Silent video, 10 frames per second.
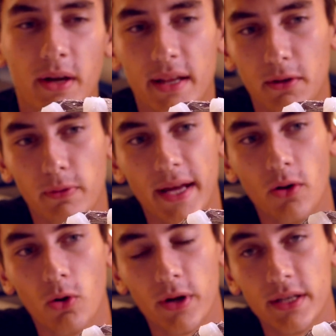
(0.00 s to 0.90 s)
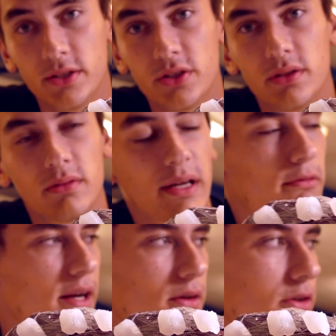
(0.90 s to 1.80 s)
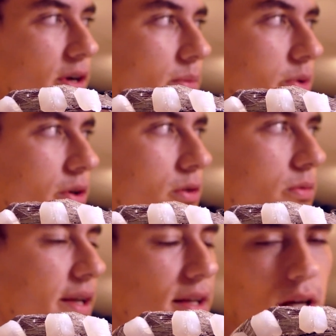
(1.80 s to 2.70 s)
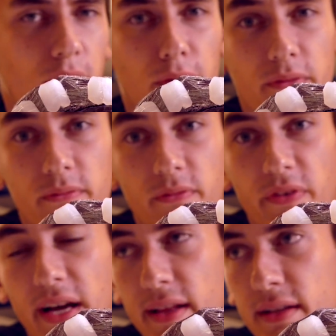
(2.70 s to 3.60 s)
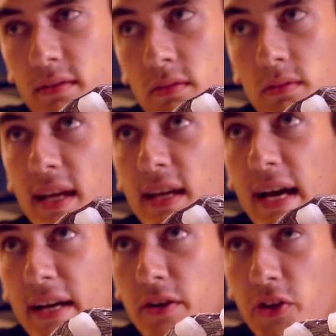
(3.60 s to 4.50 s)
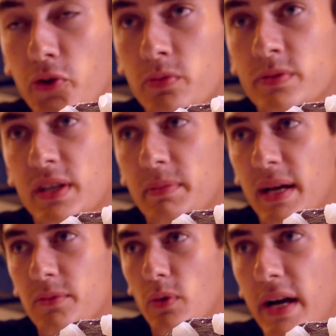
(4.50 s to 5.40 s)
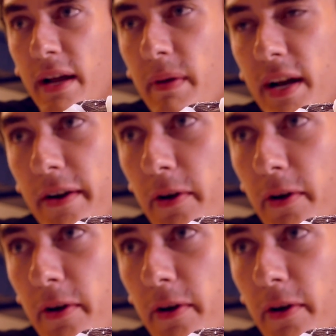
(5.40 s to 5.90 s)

we got like red, orange, red, green, blue, indigo, violet, AEIOU, sometimes I I, I don't